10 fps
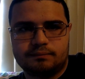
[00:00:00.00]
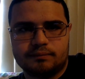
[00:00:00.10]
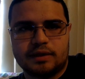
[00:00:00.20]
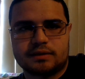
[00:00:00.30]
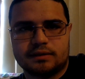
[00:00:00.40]

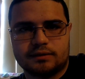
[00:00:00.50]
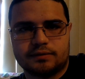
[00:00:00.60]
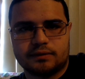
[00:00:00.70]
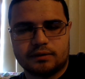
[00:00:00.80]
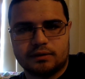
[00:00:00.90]
That's good
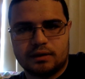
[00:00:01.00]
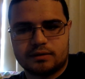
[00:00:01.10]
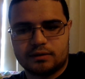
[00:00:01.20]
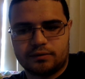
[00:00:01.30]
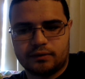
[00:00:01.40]
for
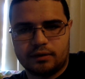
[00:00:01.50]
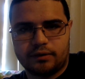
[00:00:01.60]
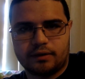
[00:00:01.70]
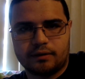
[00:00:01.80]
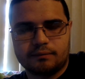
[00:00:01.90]

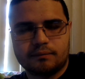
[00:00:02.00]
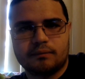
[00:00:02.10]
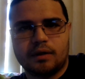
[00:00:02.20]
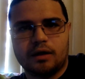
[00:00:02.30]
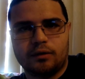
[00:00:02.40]
everything.
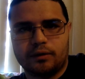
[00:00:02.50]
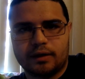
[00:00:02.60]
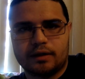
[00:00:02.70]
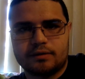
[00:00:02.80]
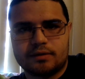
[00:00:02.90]
I owe you
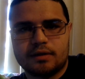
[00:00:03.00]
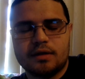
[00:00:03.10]
guys.